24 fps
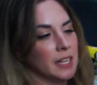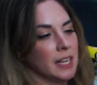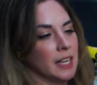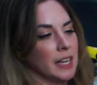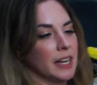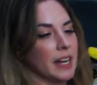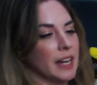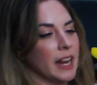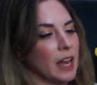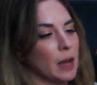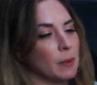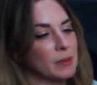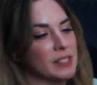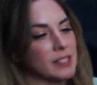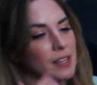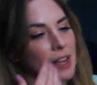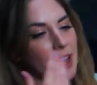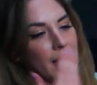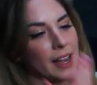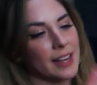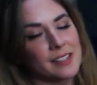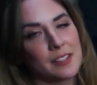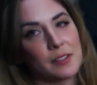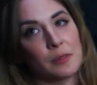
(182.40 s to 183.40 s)
Now,
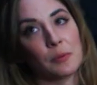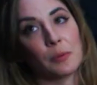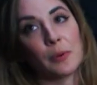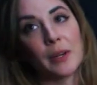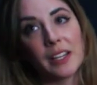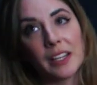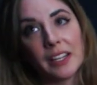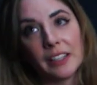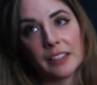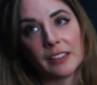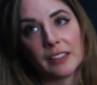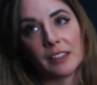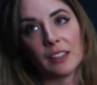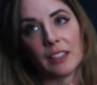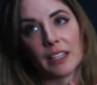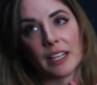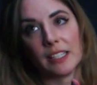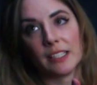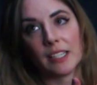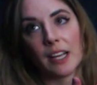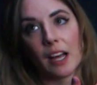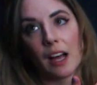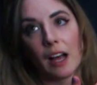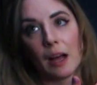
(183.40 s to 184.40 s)
besides the really
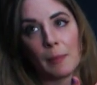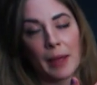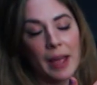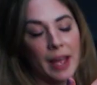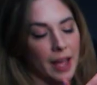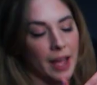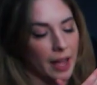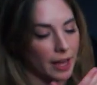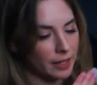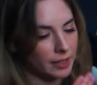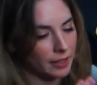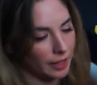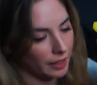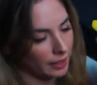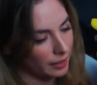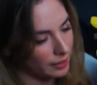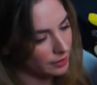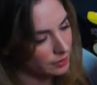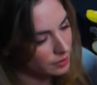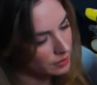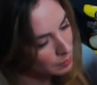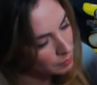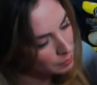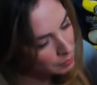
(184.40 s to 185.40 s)
good-looking top hat
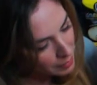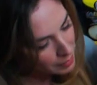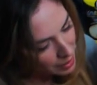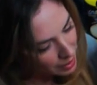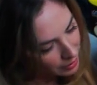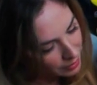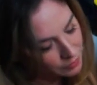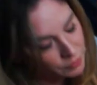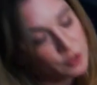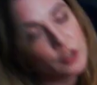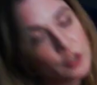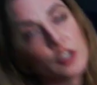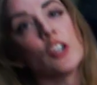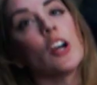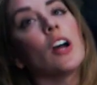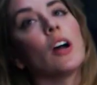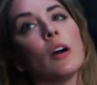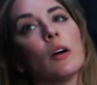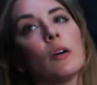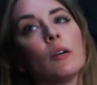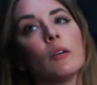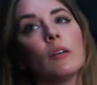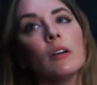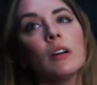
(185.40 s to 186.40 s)
and mug of
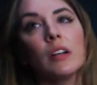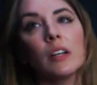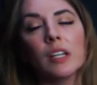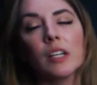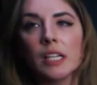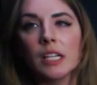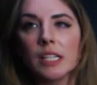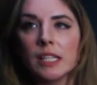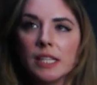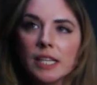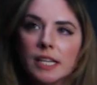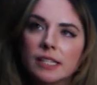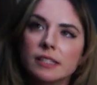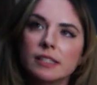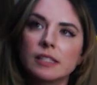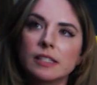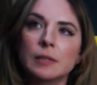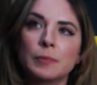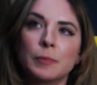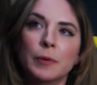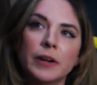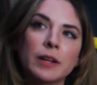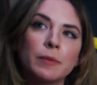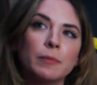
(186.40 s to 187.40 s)
Joe, this
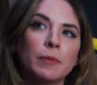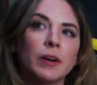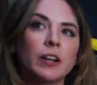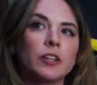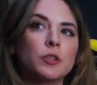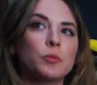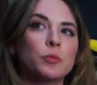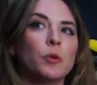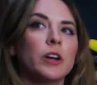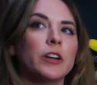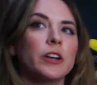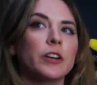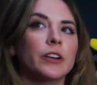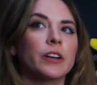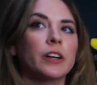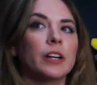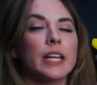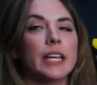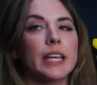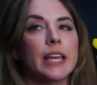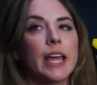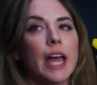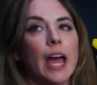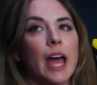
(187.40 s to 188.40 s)
is pretty much what you're going
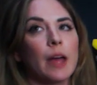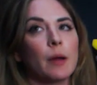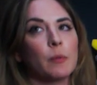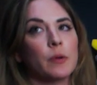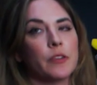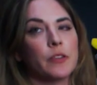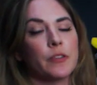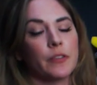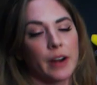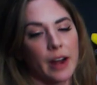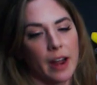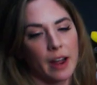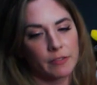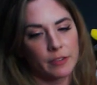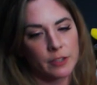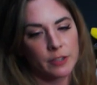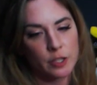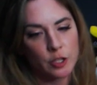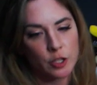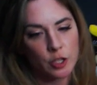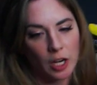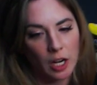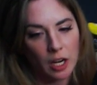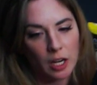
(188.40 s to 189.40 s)
to get with your
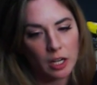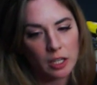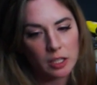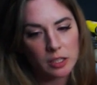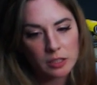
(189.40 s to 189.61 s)
average dog.